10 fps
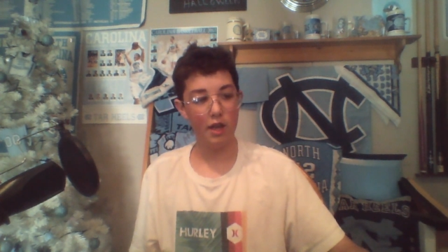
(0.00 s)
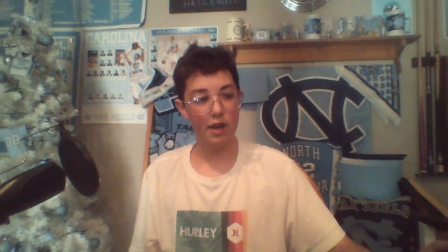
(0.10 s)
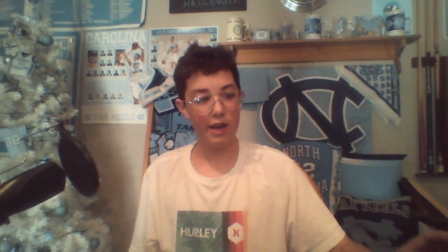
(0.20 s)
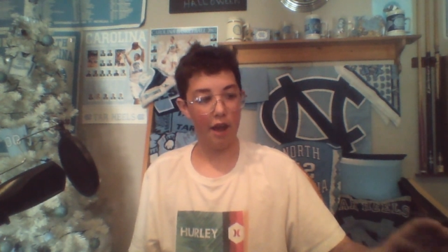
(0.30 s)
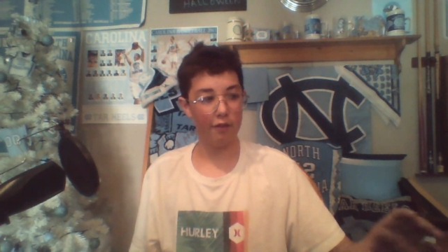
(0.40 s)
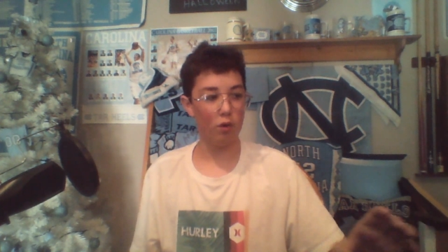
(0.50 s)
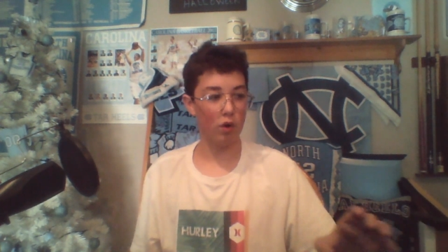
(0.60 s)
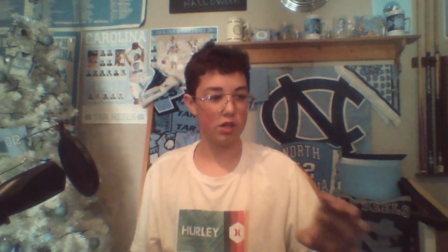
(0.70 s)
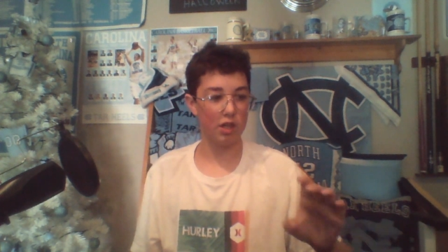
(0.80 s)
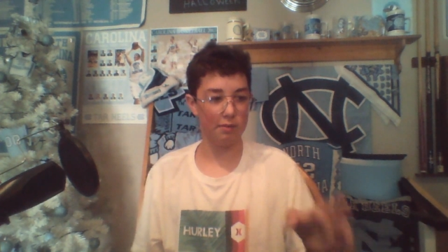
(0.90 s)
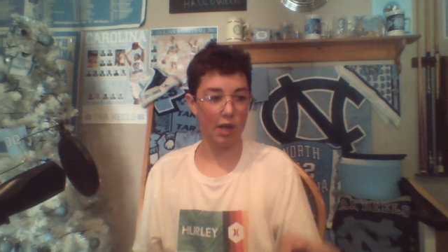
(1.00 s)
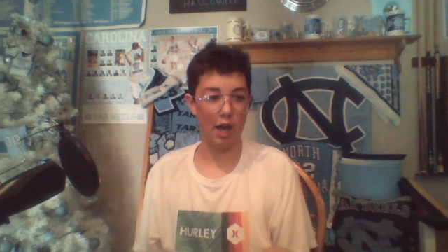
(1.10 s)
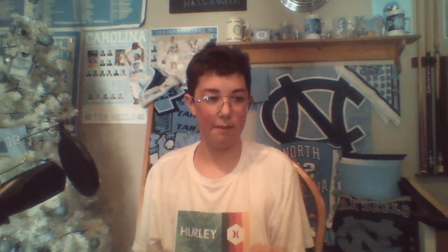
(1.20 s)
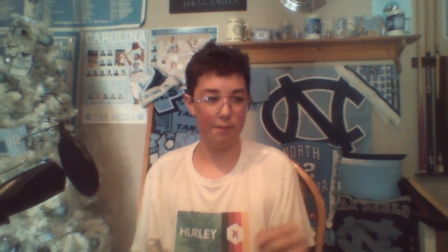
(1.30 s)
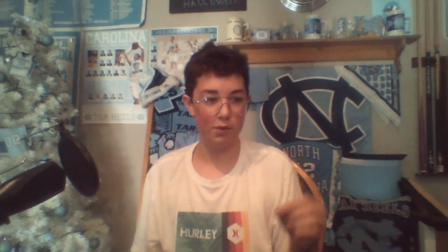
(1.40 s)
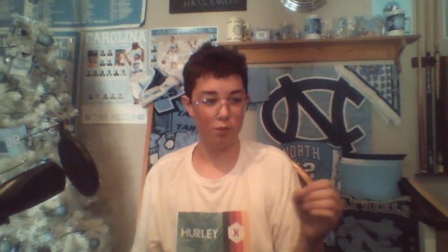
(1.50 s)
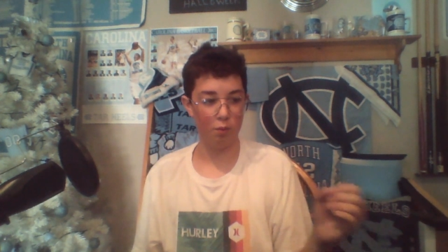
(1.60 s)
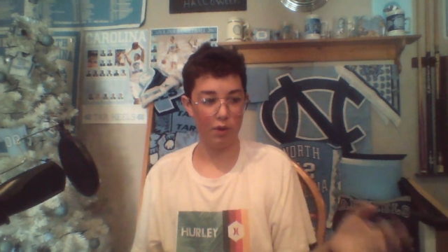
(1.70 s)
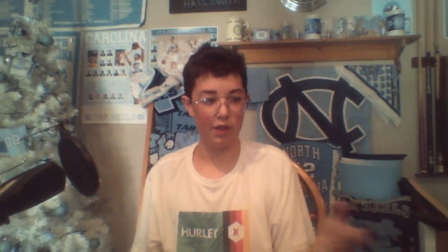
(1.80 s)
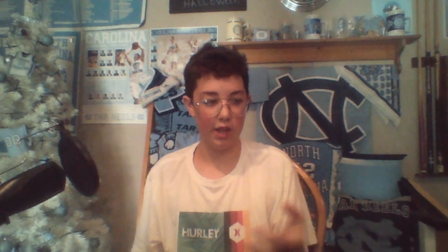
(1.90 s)
Now, of course, sometimes
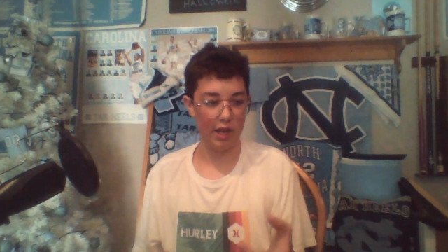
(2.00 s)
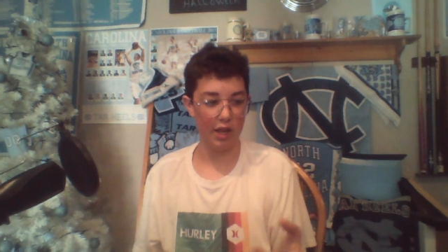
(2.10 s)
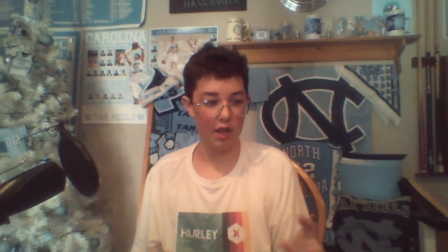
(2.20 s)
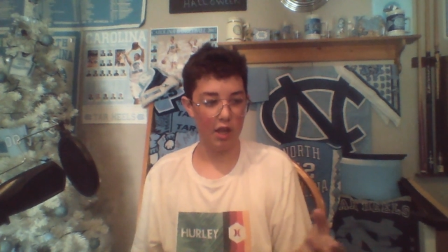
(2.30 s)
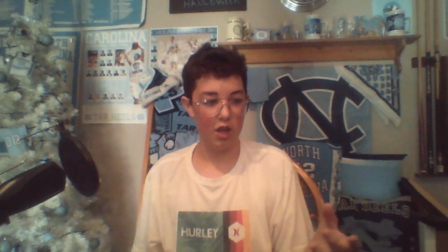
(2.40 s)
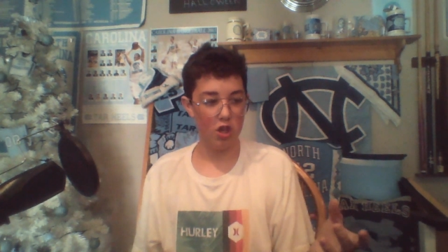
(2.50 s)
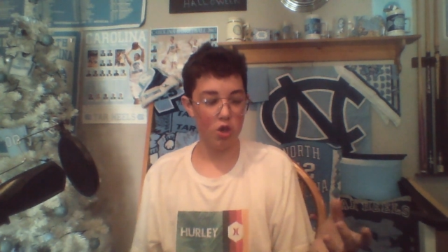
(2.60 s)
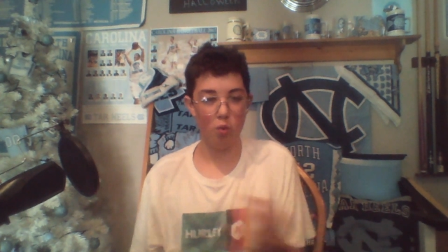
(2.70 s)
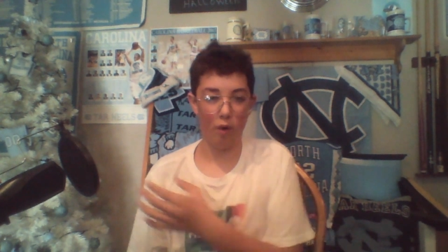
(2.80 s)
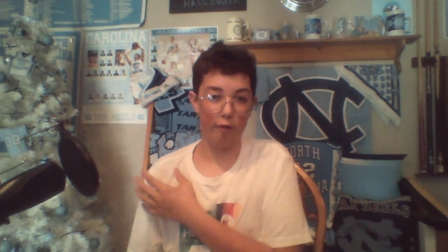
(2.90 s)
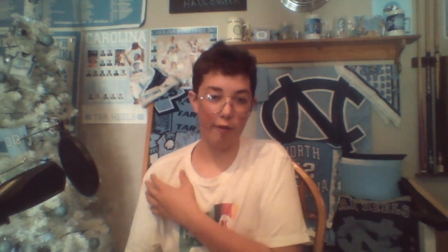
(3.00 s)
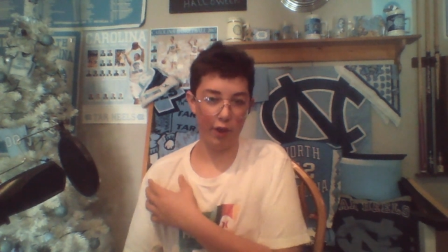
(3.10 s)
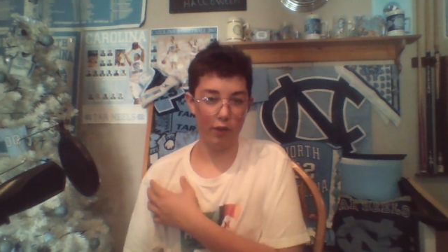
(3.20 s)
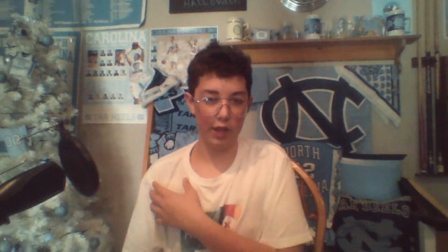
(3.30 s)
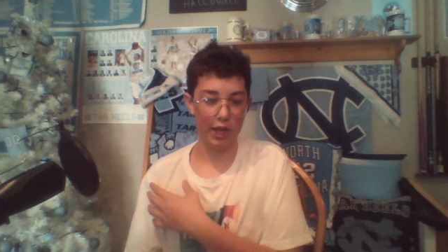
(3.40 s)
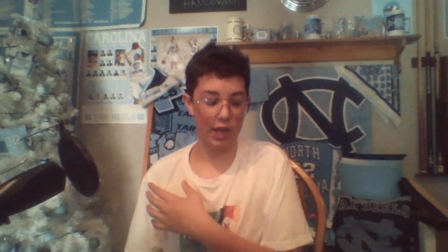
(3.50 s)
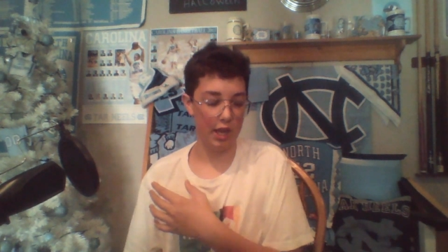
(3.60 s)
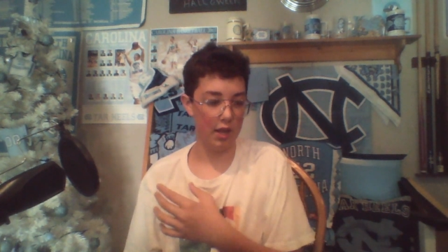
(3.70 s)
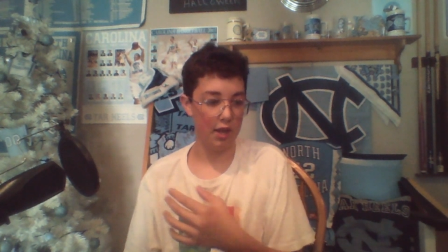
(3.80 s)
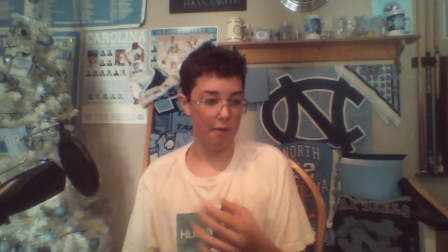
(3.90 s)
within it, you won't feel the
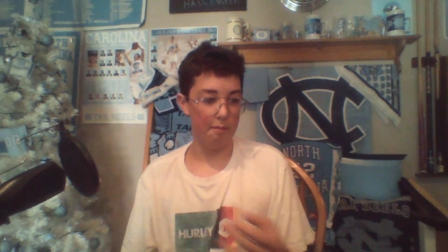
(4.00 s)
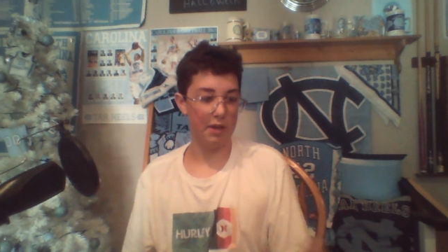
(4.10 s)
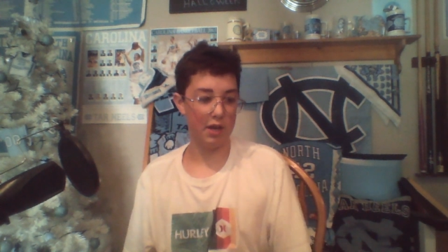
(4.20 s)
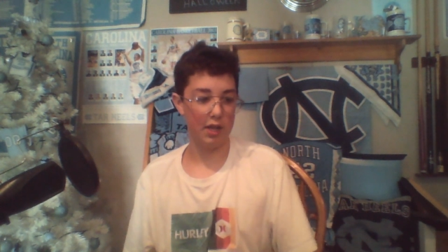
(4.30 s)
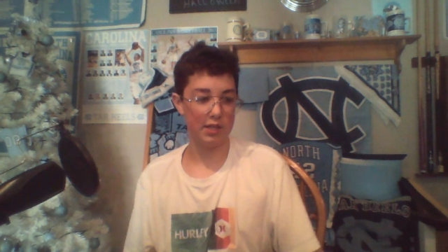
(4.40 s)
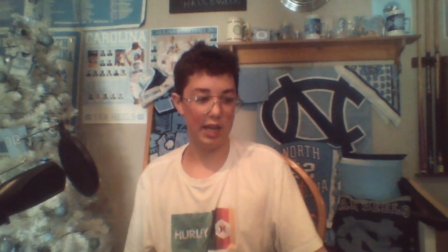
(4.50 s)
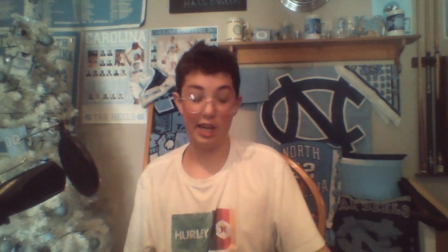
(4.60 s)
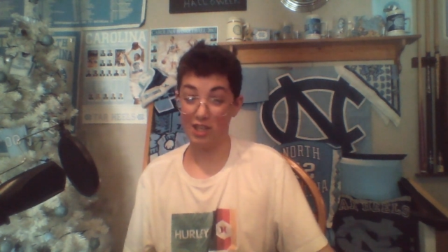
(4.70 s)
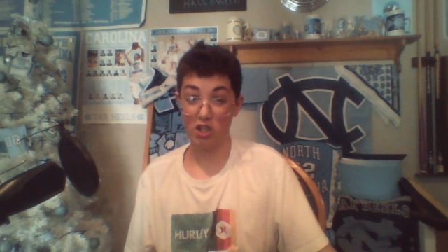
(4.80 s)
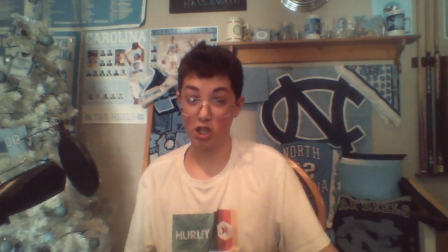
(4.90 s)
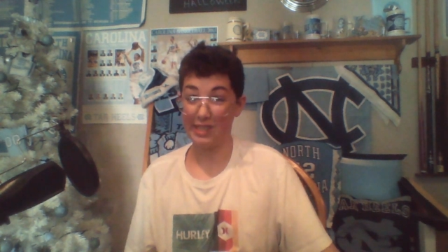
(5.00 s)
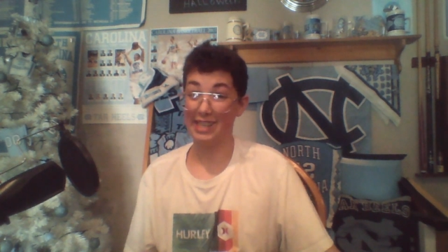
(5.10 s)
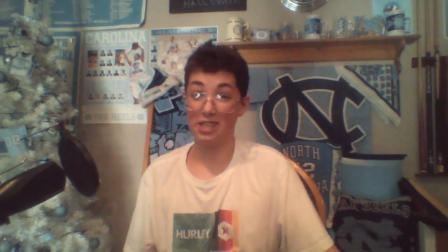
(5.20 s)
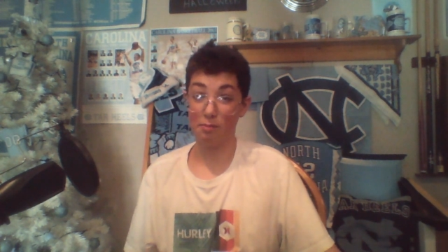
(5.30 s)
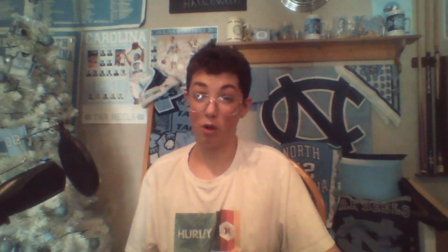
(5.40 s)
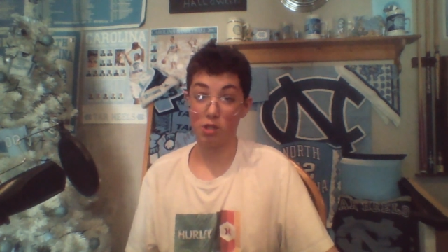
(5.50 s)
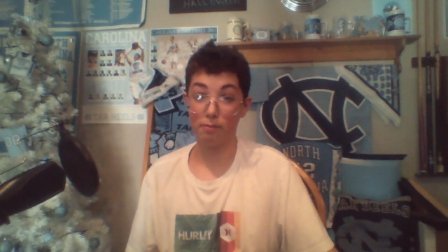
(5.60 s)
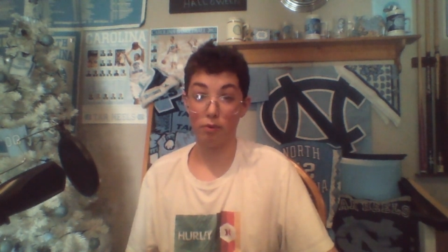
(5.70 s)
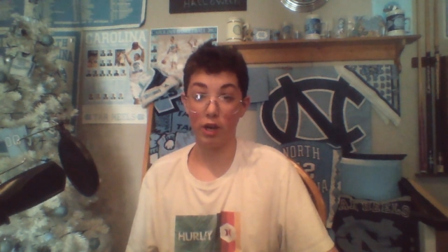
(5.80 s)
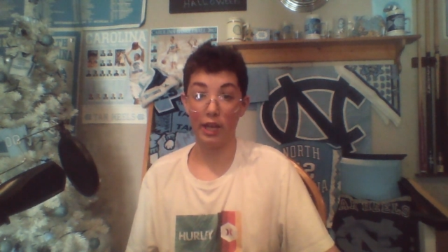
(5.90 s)
hit because it is just a small
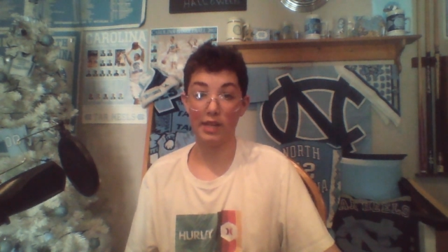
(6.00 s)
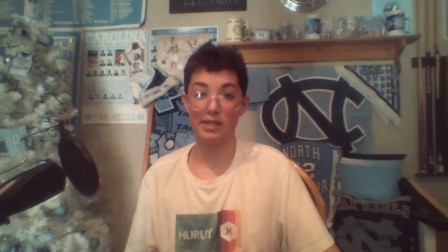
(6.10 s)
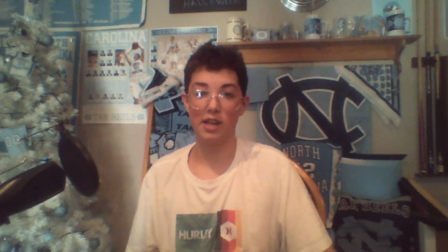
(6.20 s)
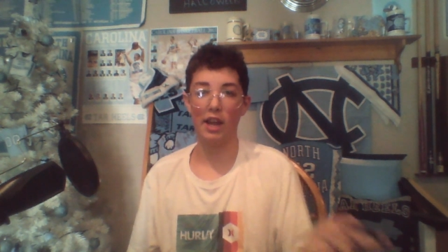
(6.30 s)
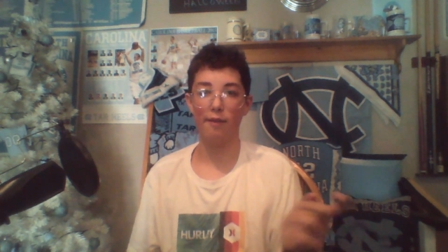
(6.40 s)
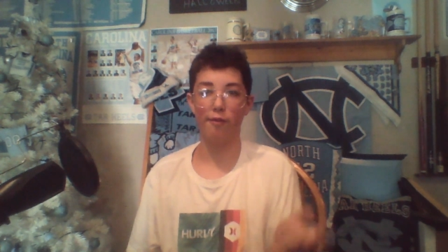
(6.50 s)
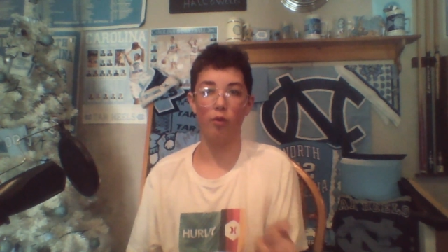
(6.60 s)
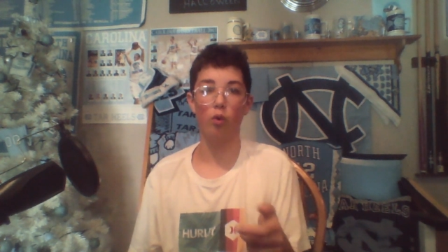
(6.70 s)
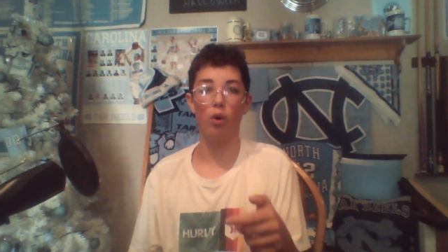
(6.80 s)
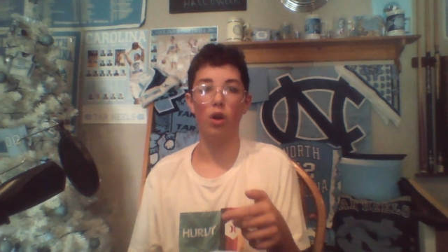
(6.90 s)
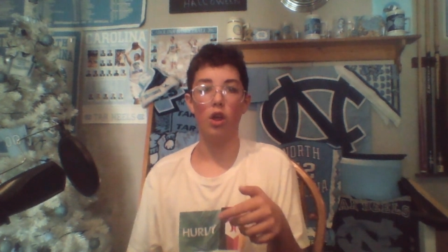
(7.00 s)
spring. It's not a full